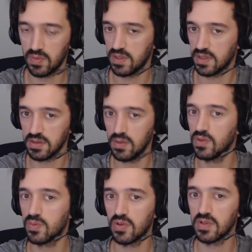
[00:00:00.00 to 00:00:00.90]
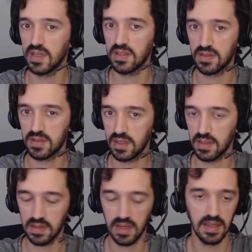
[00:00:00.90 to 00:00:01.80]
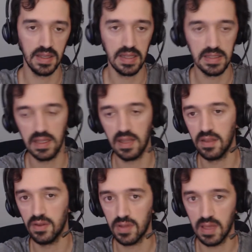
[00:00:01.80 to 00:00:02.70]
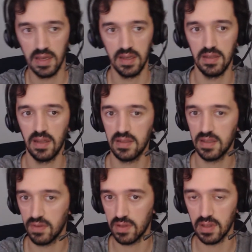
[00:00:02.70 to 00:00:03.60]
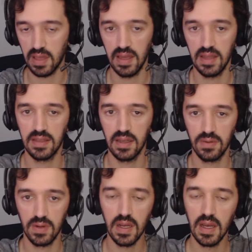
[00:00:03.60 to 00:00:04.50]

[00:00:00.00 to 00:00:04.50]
just loose processor sales like the 9900K, 9700K, etc.,